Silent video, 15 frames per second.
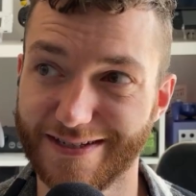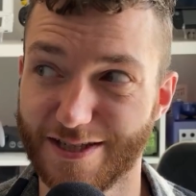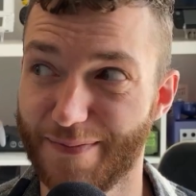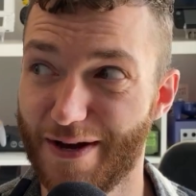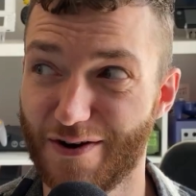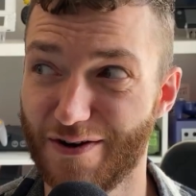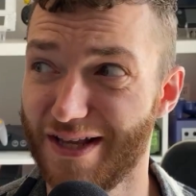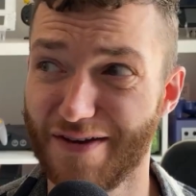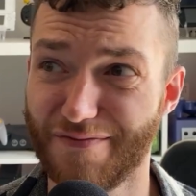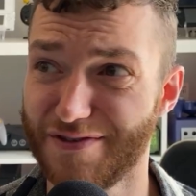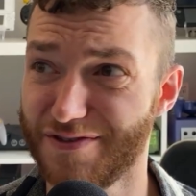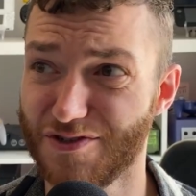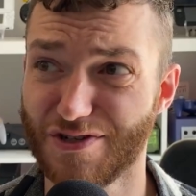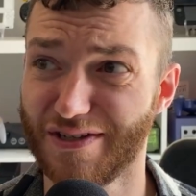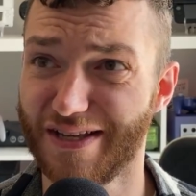the battery life
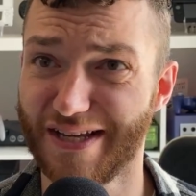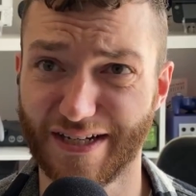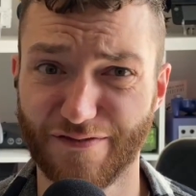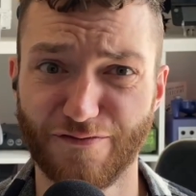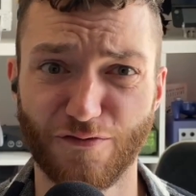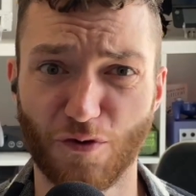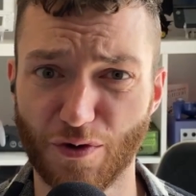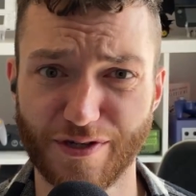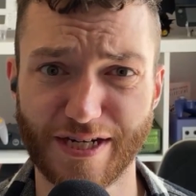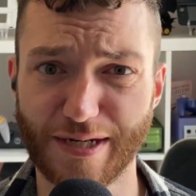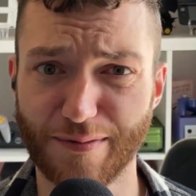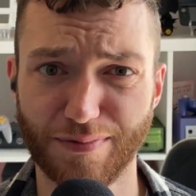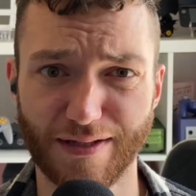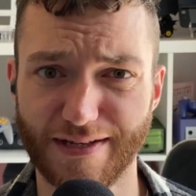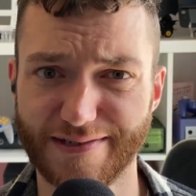is usually like
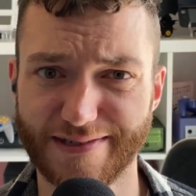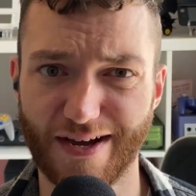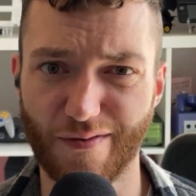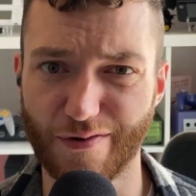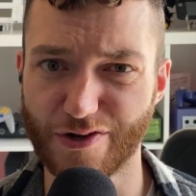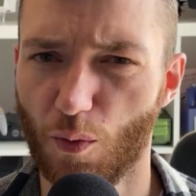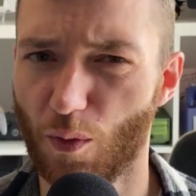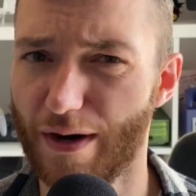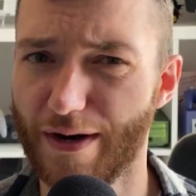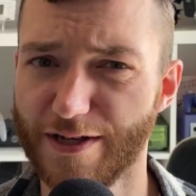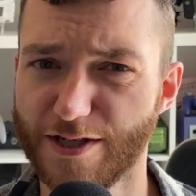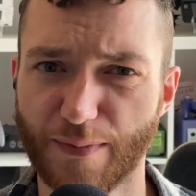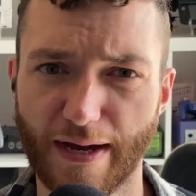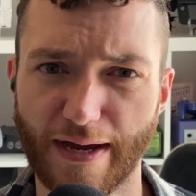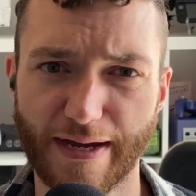14 plus hours,
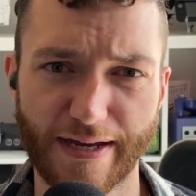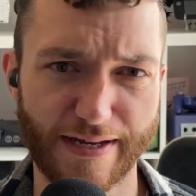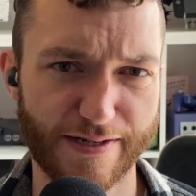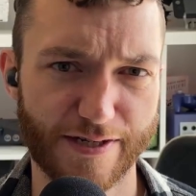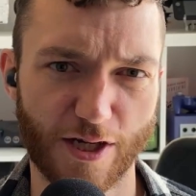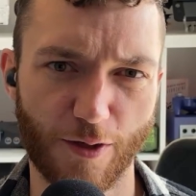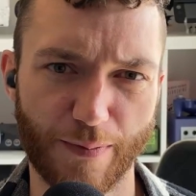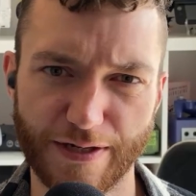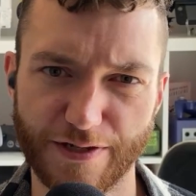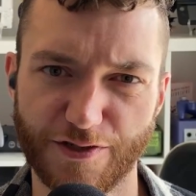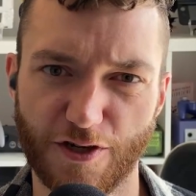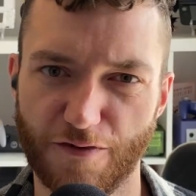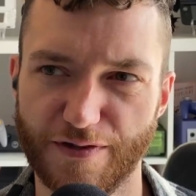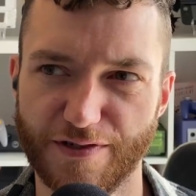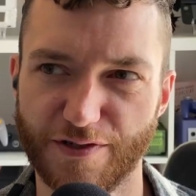whereas my Intel-based
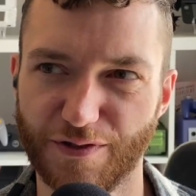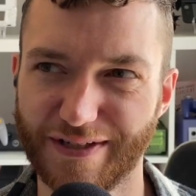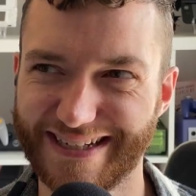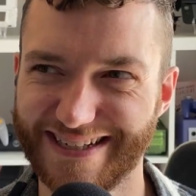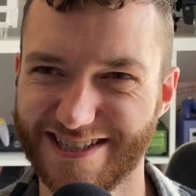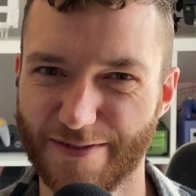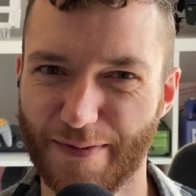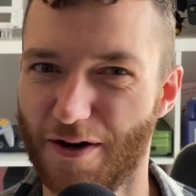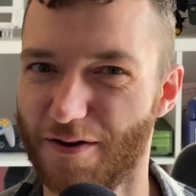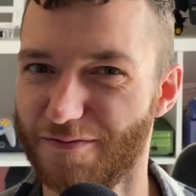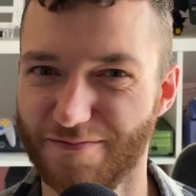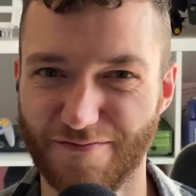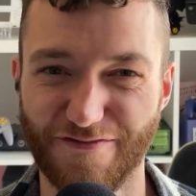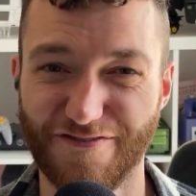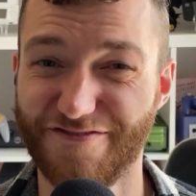Surface only gets about
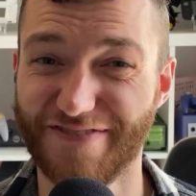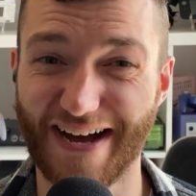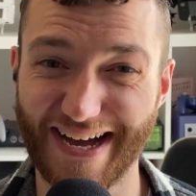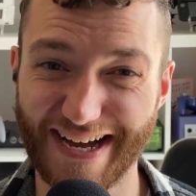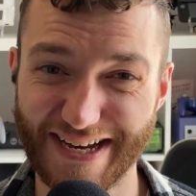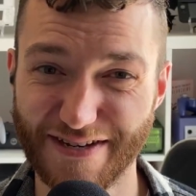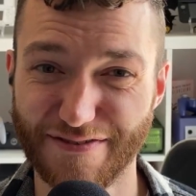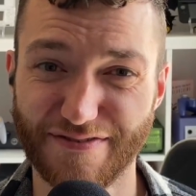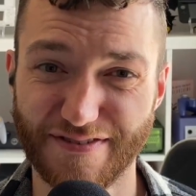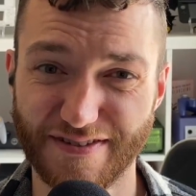5.